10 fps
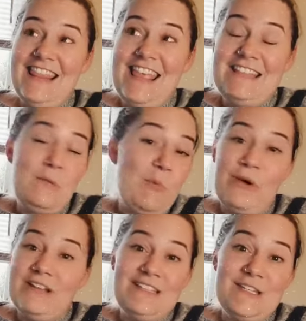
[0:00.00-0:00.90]

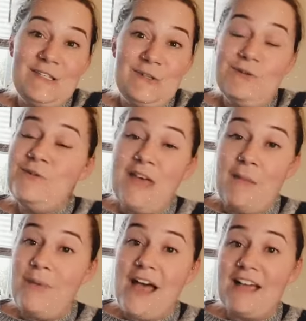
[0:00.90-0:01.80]
important to do
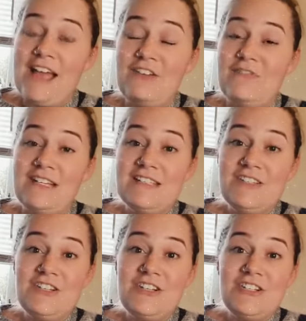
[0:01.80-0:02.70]
that back end
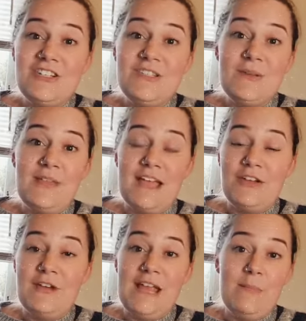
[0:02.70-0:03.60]
research so that
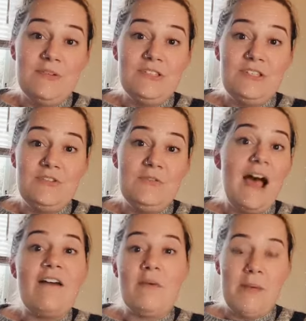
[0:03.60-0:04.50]
you're able to
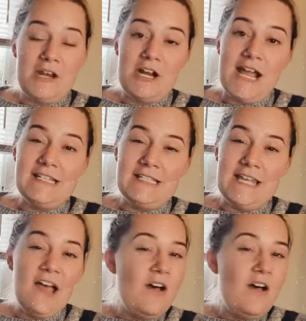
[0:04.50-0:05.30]
have a better idea